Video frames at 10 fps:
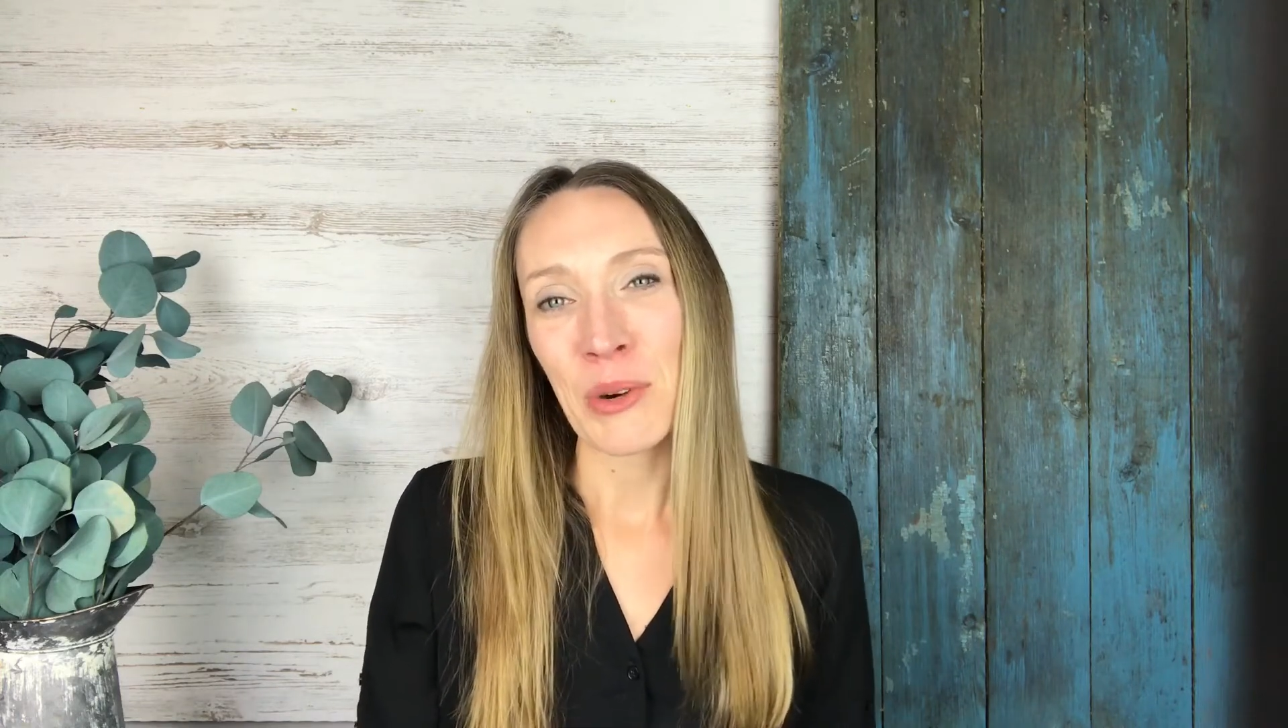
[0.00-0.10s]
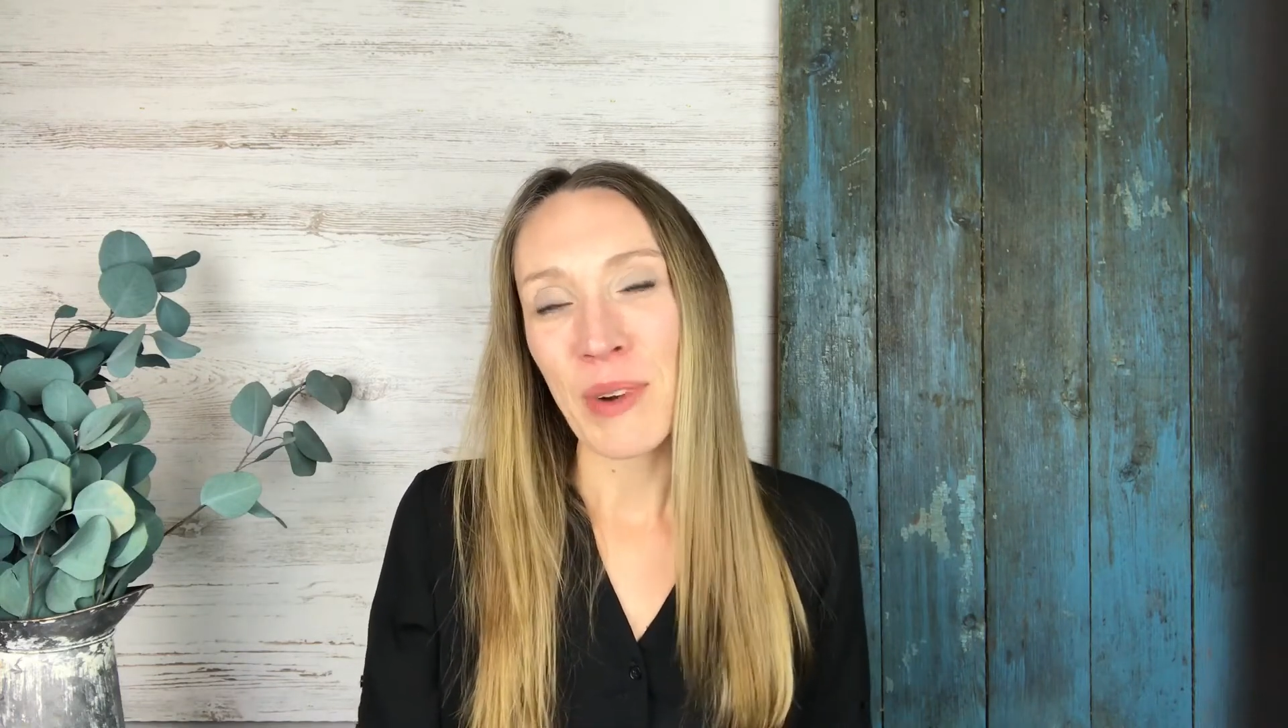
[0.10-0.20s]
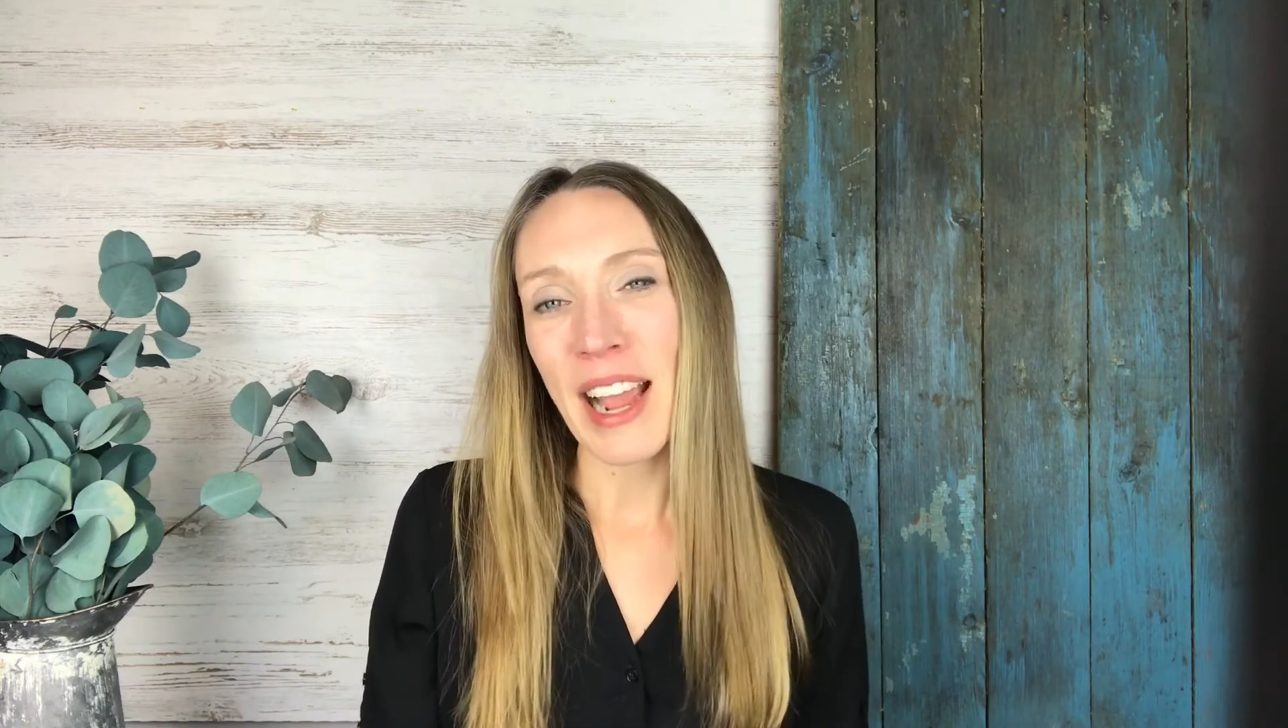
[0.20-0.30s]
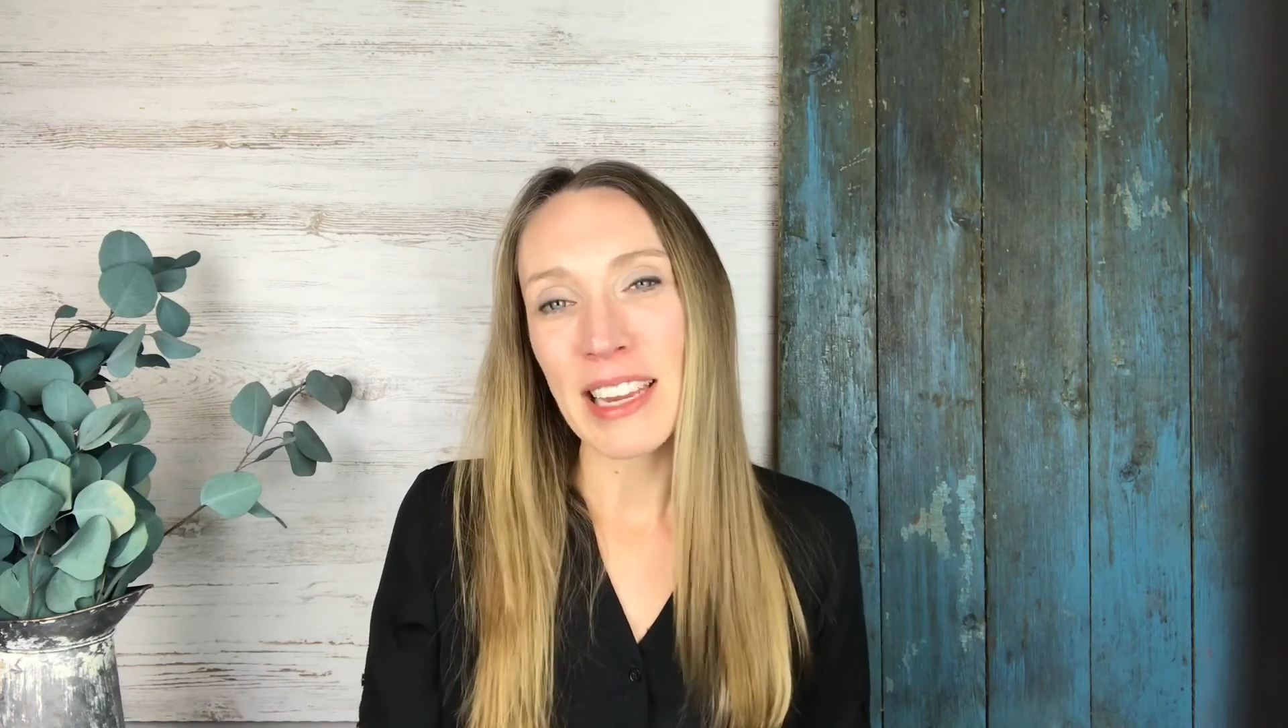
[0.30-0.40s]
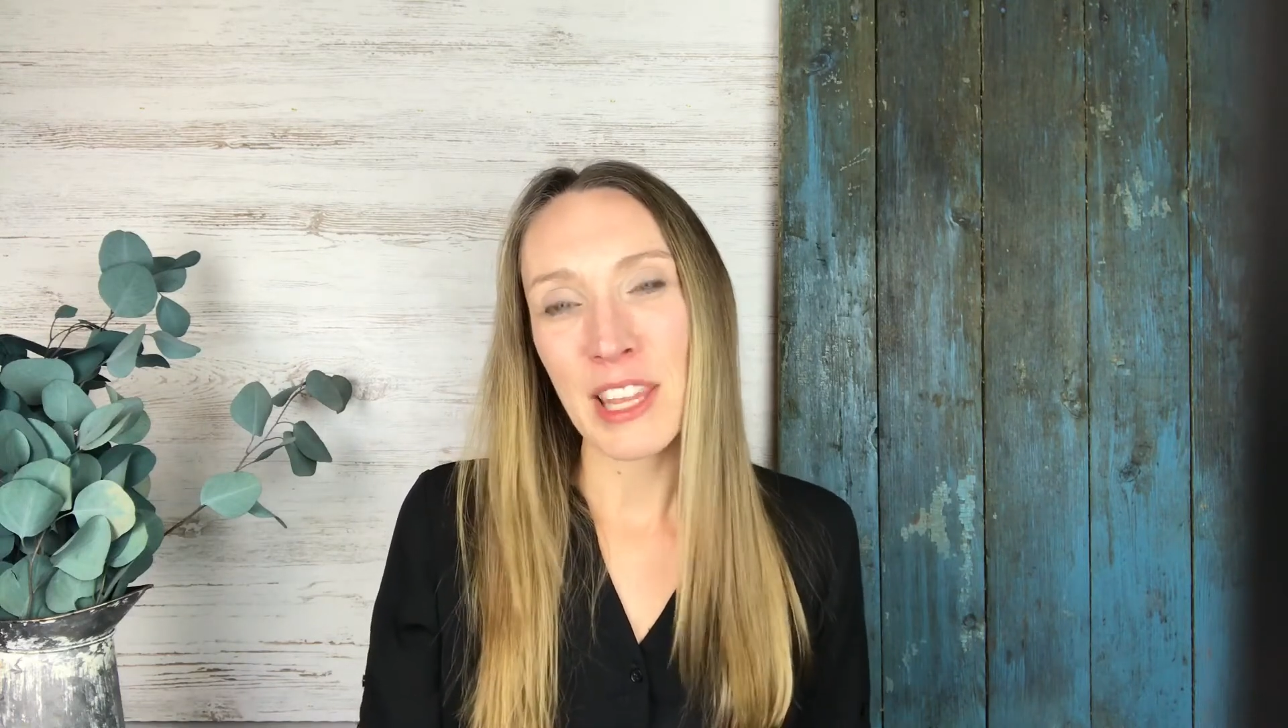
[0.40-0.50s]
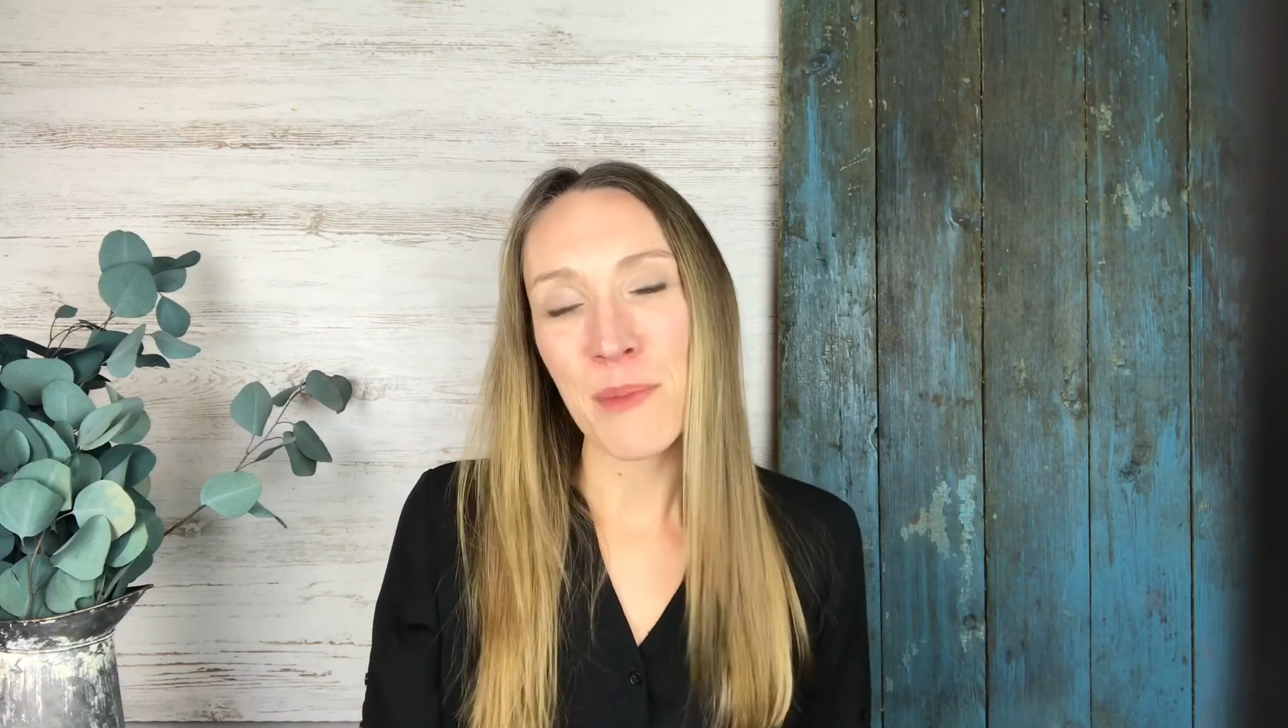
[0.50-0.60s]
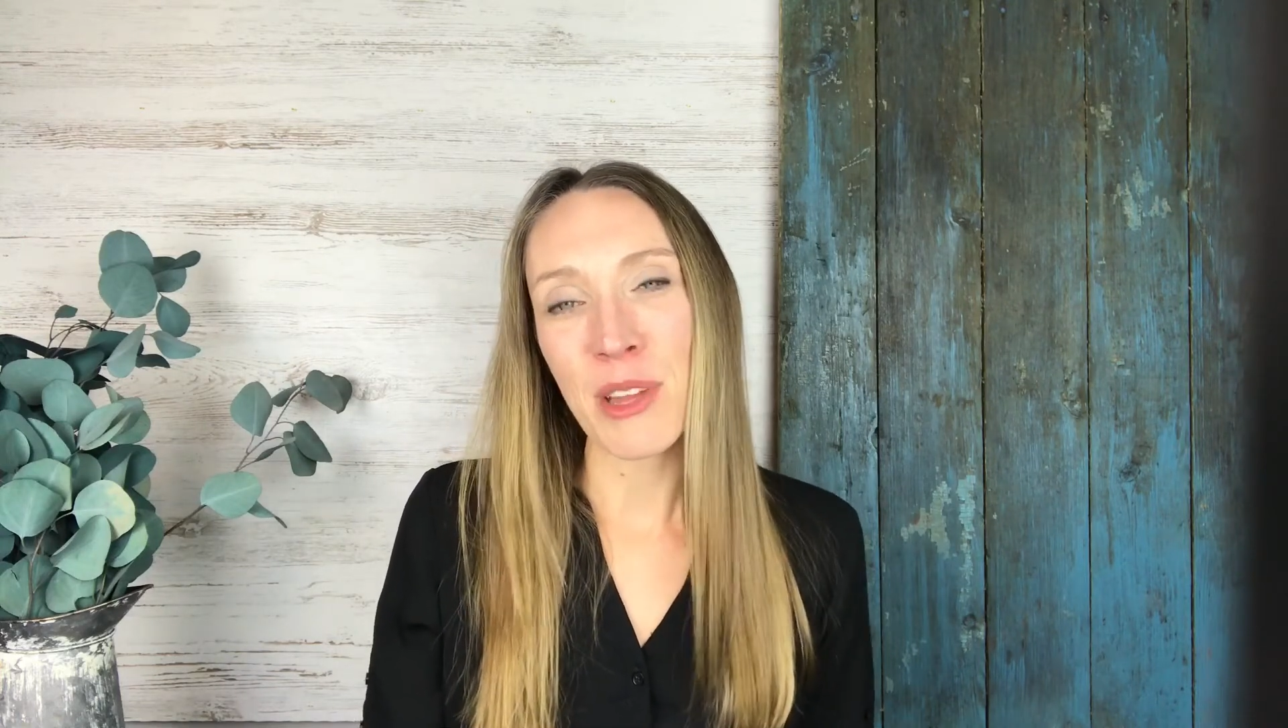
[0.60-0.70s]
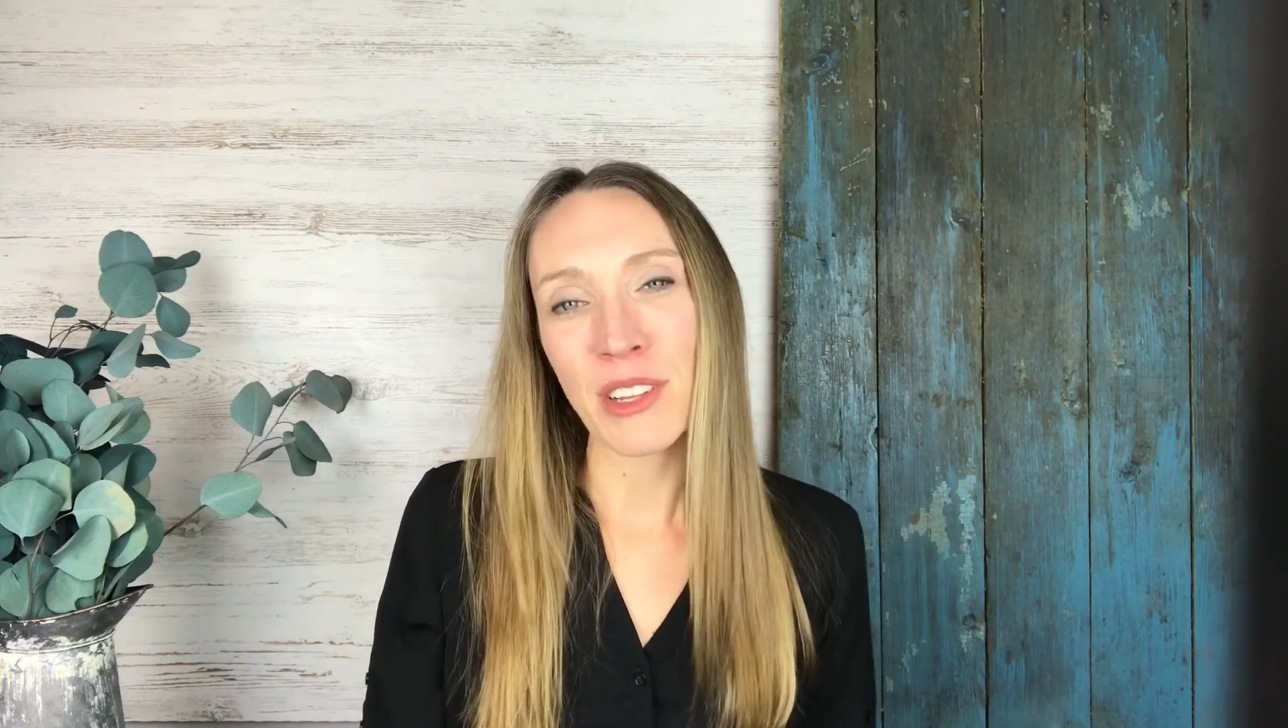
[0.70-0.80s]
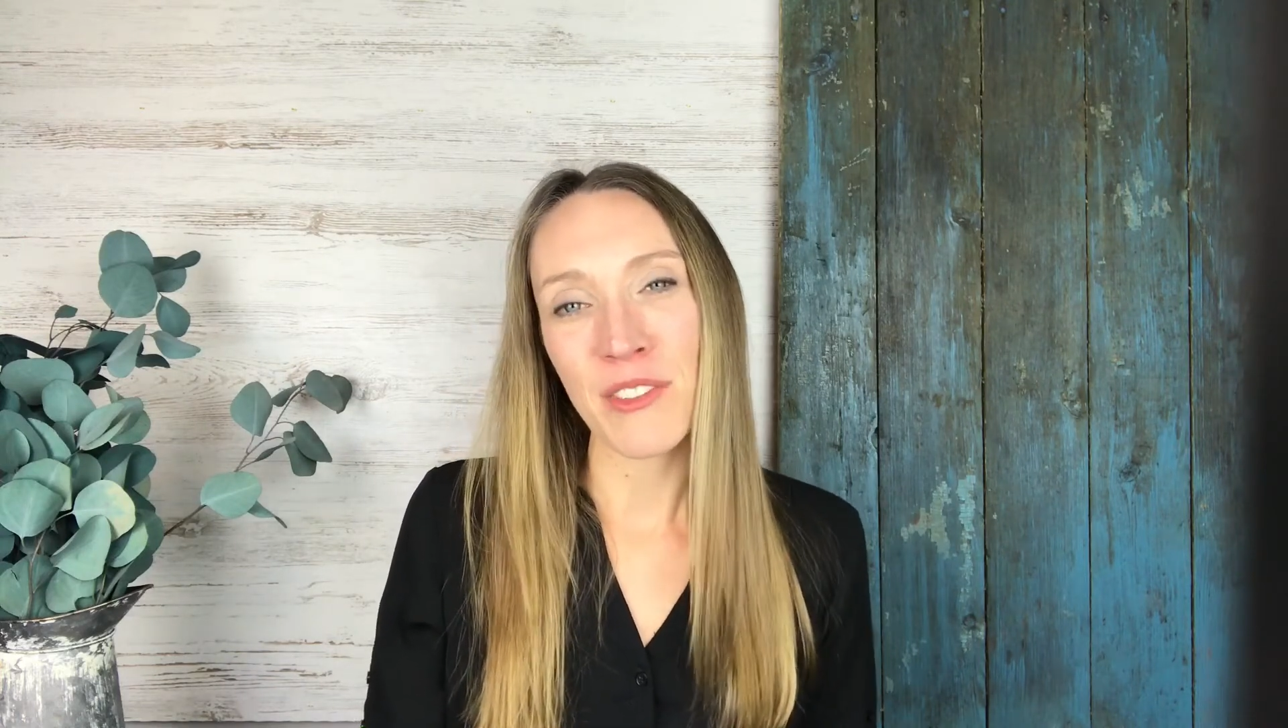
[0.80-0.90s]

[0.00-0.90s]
right in the middle